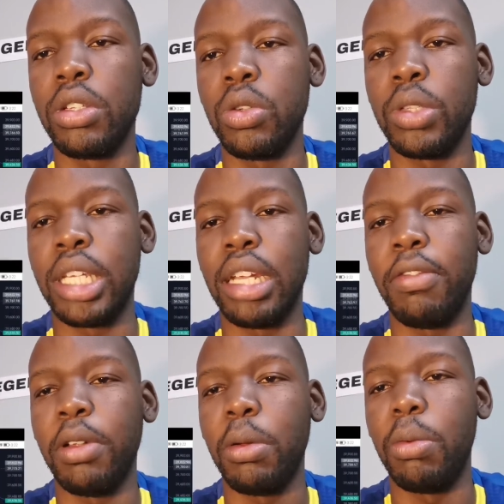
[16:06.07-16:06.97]
so it's kind
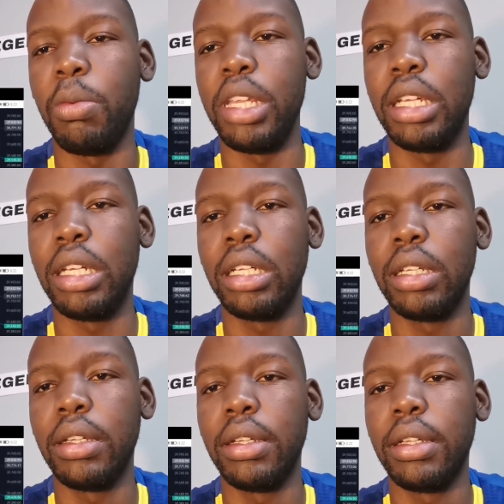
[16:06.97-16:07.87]
of a weak
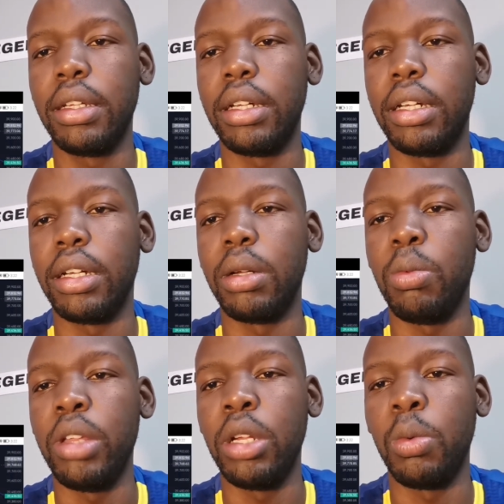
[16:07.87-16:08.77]

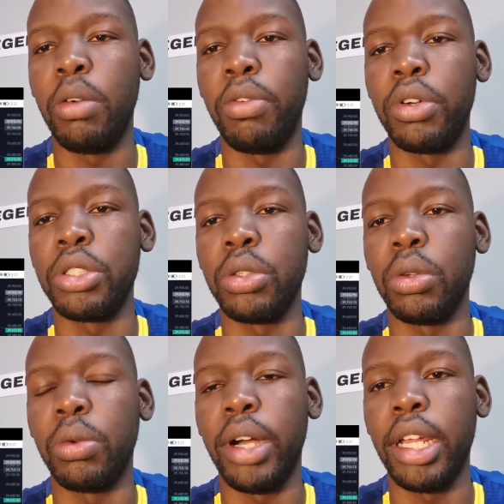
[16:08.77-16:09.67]

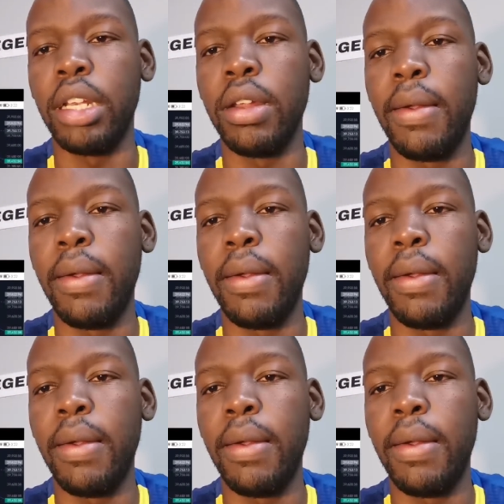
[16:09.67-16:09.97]
reversal, right?